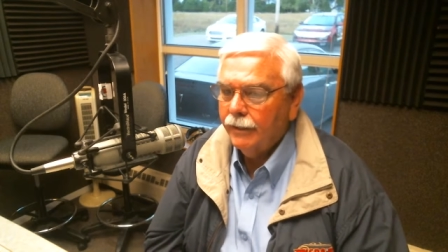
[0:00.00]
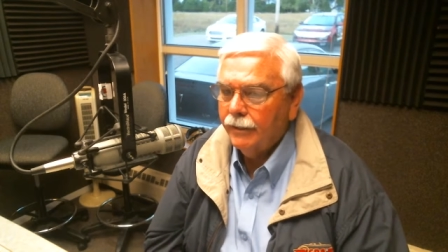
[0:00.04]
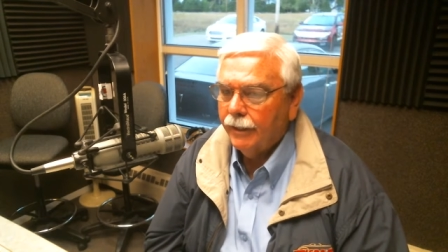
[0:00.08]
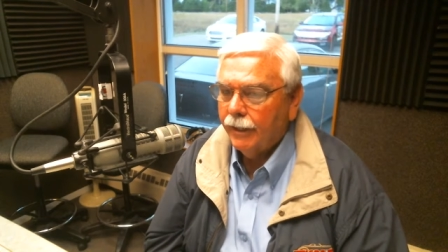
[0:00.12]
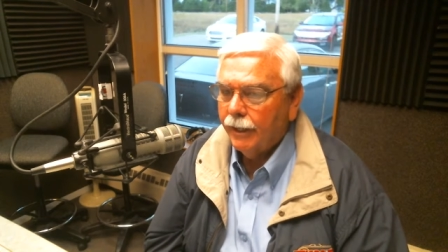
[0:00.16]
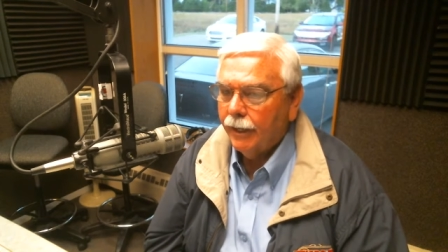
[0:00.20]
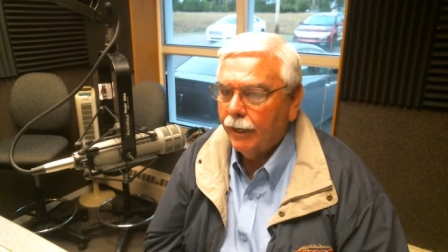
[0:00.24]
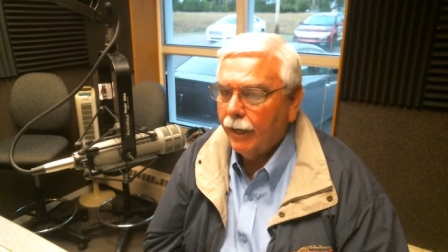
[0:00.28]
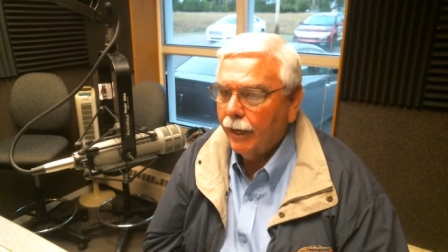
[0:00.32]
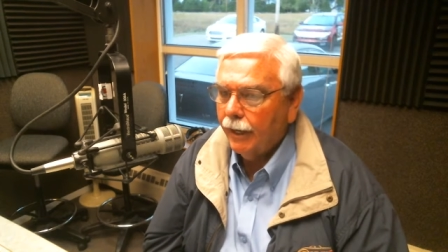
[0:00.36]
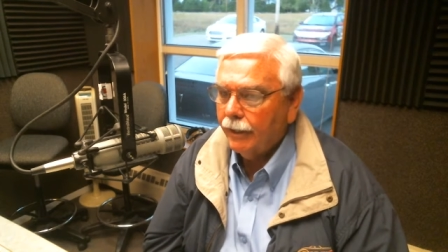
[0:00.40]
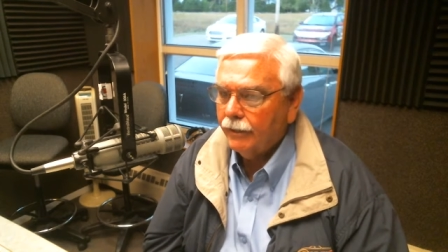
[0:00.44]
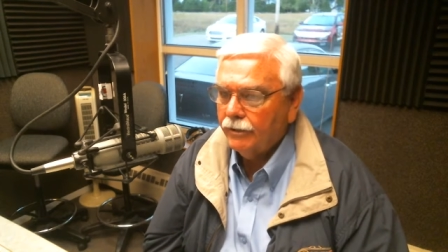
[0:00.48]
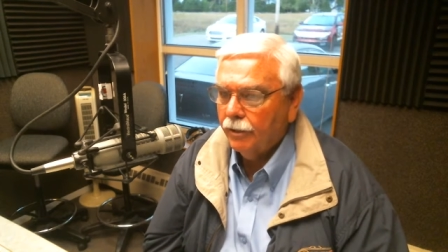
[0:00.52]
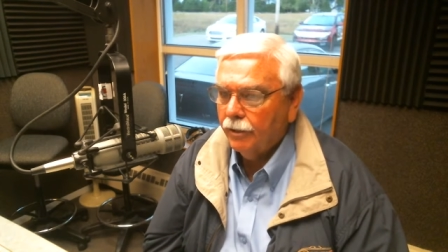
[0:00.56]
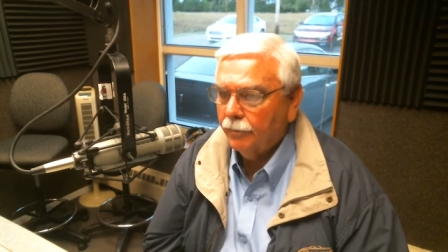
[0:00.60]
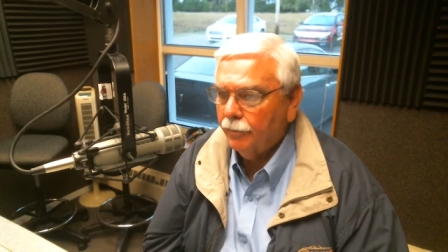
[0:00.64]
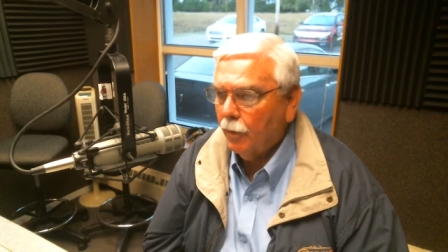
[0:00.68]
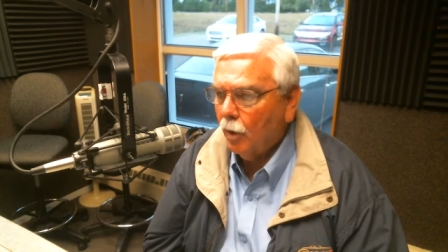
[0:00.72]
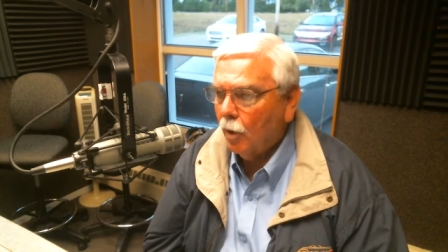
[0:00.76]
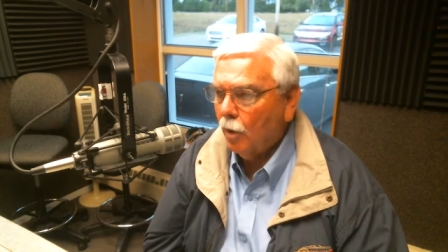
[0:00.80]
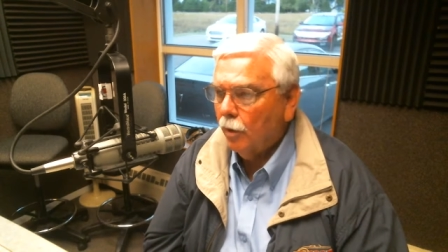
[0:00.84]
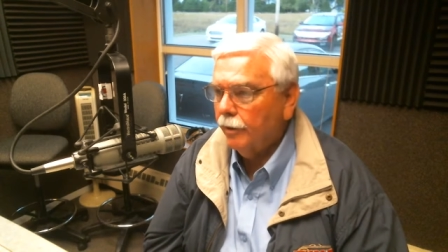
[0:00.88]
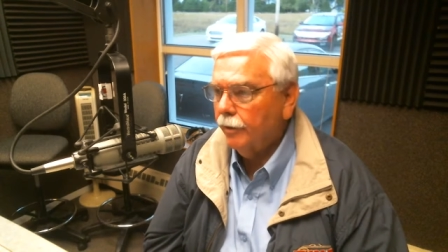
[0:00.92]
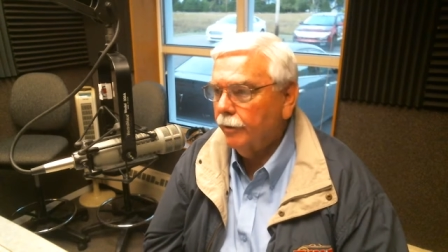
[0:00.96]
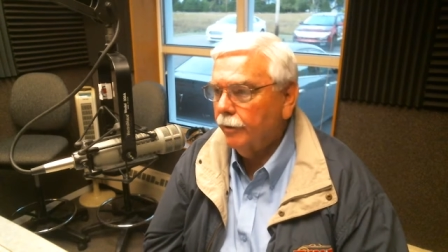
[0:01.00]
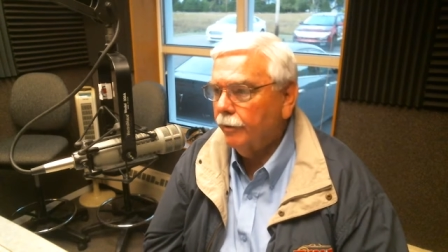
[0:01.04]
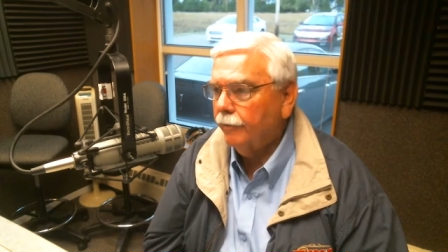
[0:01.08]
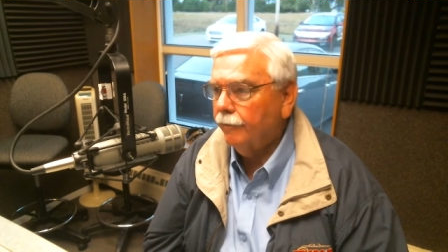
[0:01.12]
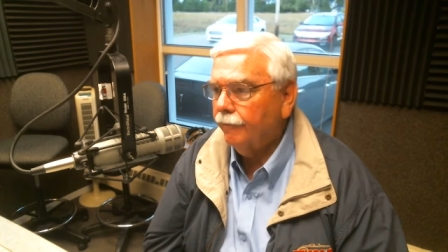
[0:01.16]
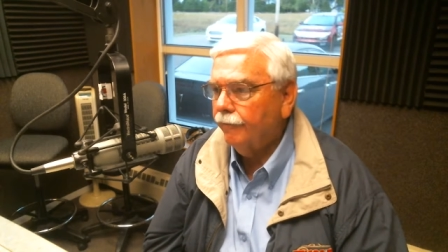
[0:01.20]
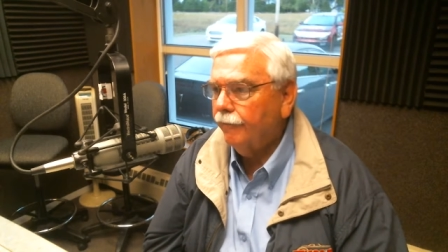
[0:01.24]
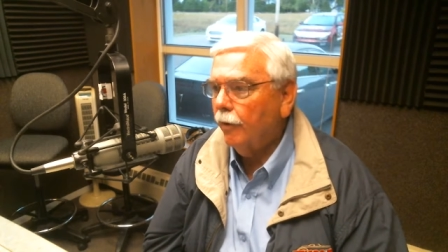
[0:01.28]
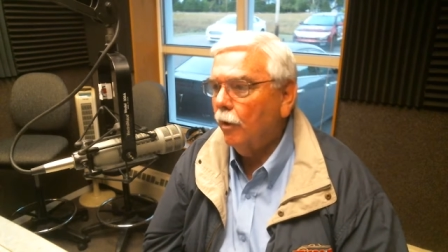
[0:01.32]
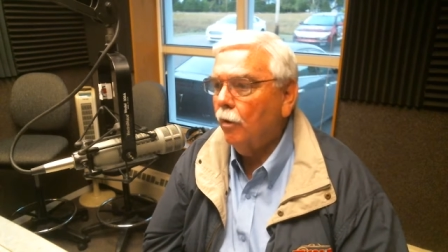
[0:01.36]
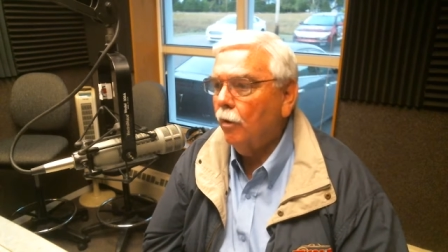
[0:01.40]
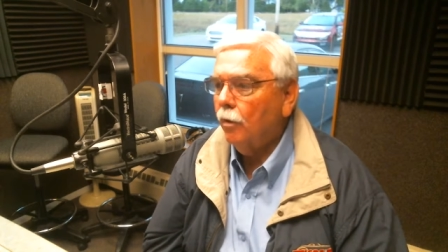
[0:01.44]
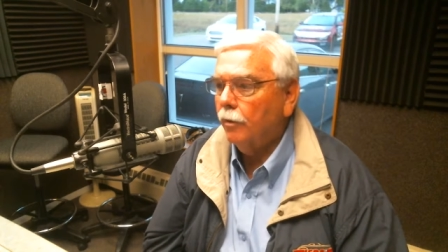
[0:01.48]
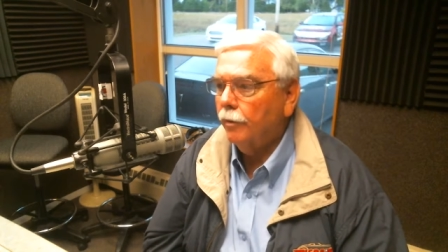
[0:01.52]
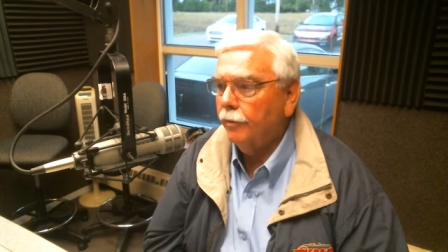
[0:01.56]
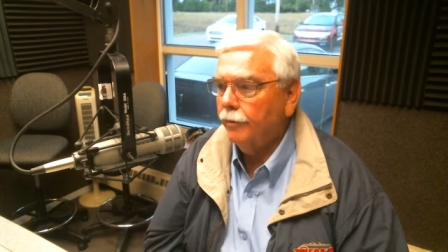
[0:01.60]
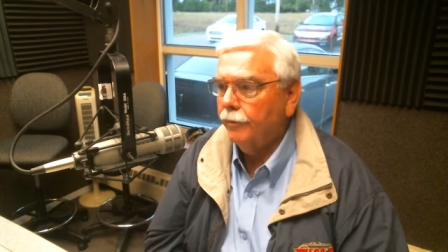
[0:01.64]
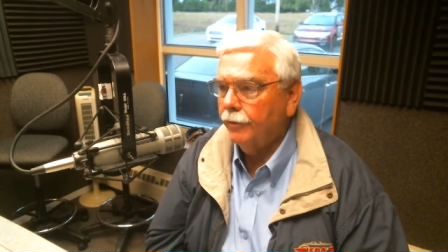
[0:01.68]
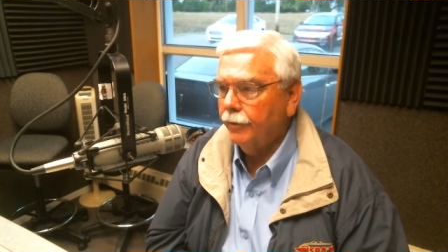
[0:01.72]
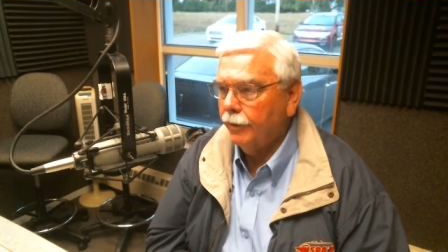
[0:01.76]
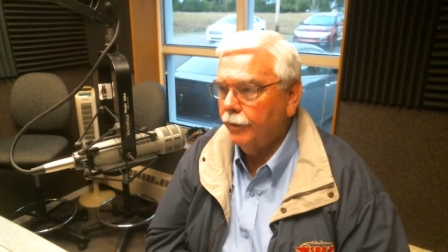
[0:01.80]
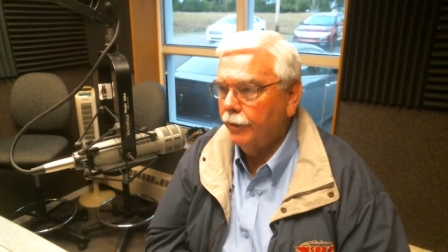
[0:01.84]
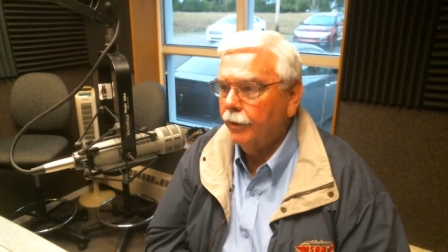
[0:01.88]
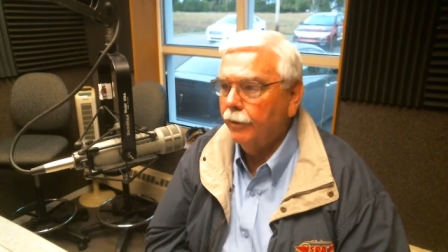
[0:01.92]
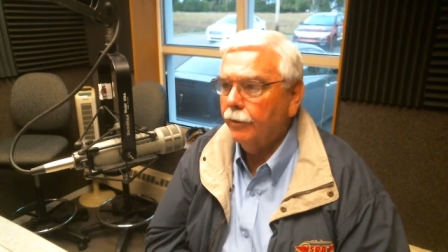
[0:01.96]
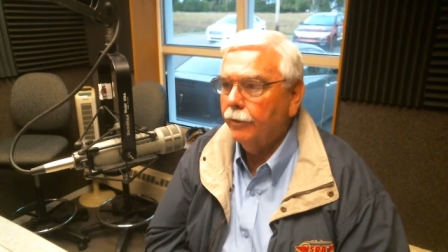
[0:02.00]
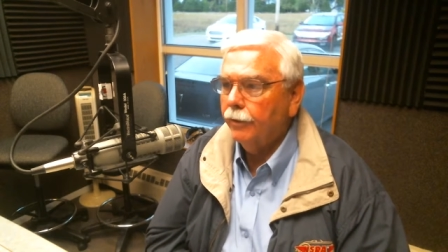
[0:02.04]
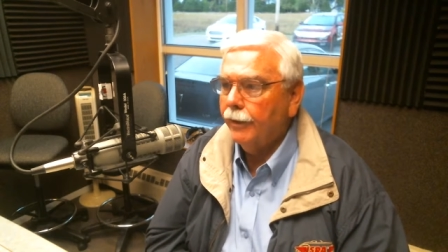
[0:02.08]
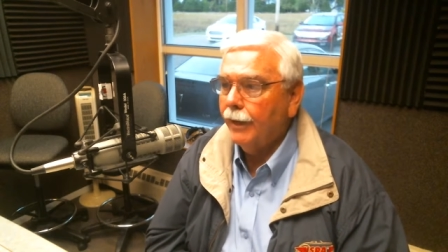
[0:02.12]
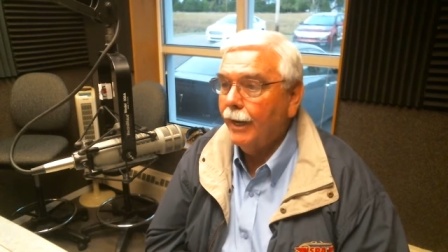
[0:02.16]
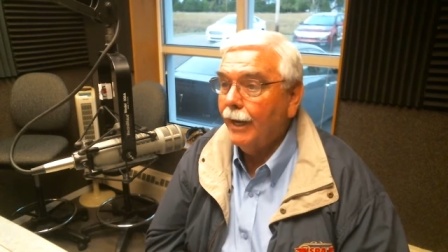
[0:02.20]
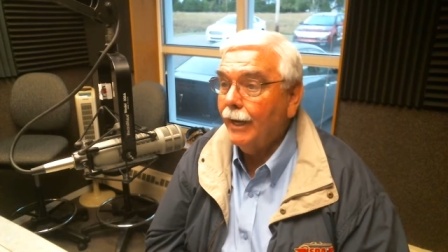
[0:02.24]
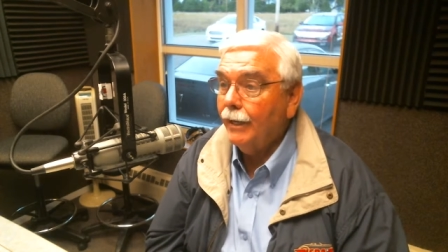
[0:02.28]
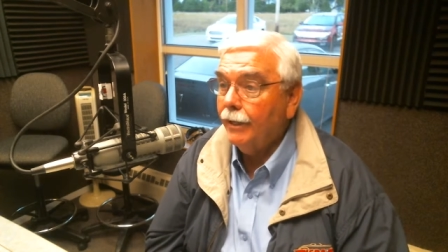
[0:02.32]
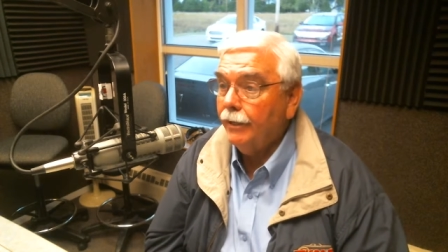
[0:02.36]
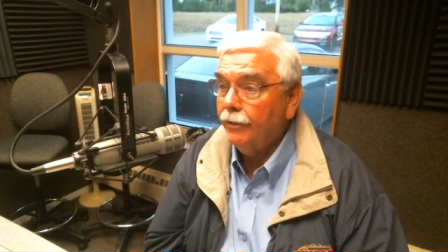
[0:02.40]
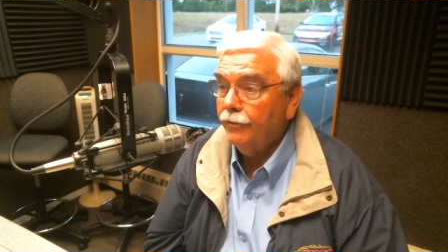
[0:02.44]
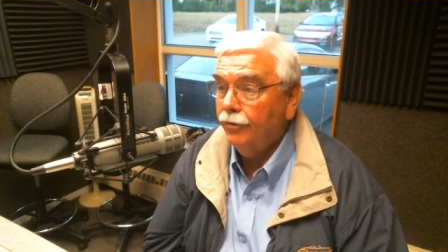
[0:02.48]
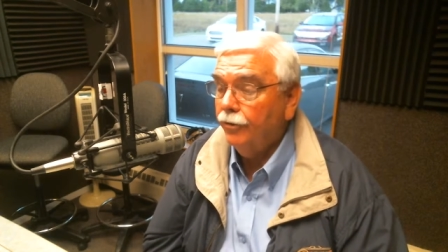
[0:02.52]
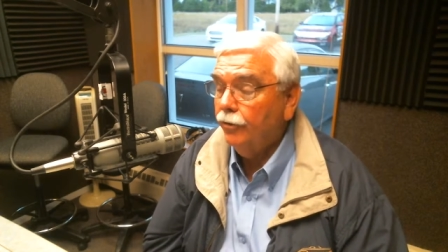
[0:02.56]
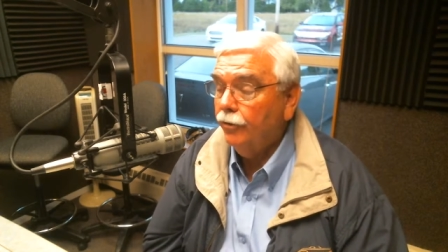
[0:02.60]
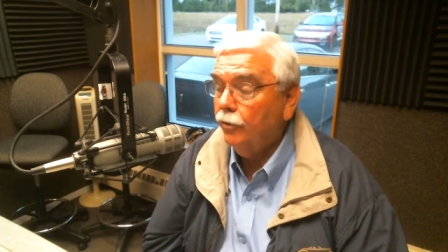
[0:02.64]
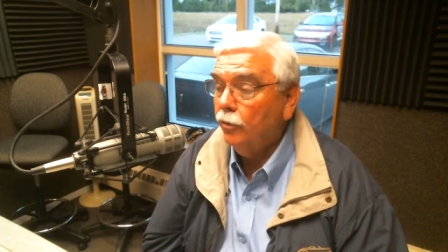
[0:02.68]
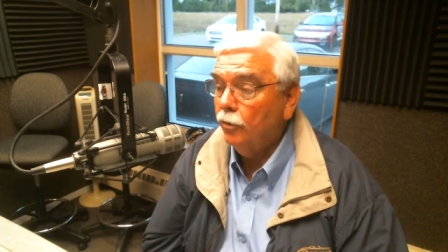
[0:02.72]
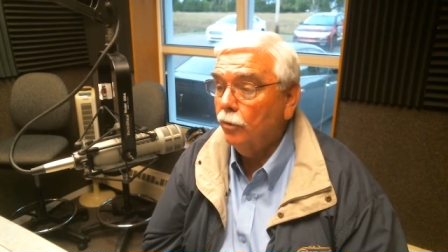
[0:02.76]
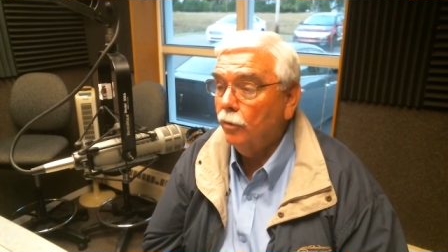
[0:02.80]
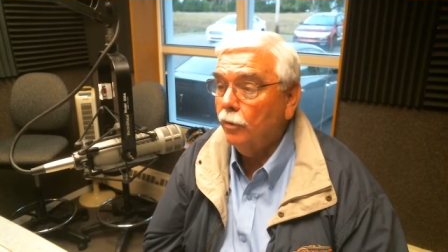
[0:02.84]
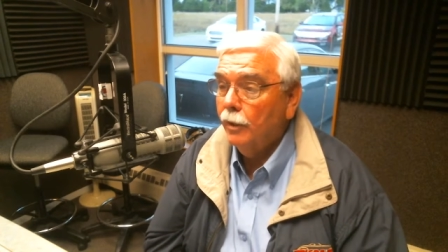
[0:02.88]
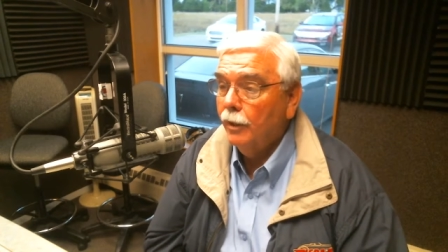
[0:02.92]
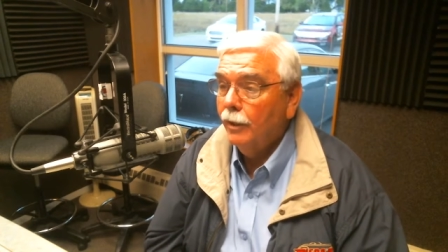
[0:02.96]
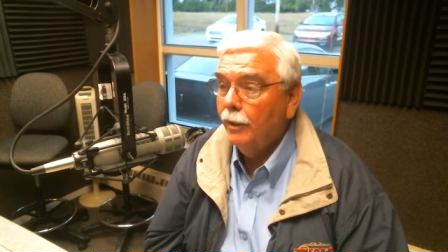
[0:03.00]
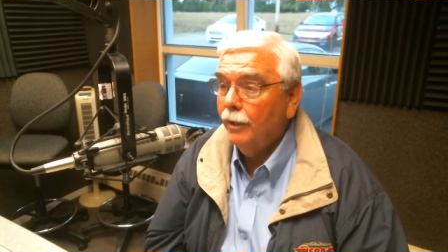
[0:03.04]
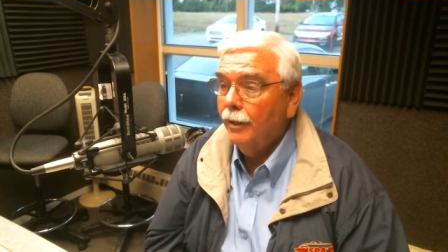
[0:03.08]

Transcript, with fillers: that I actually bought in the fall of the year in 82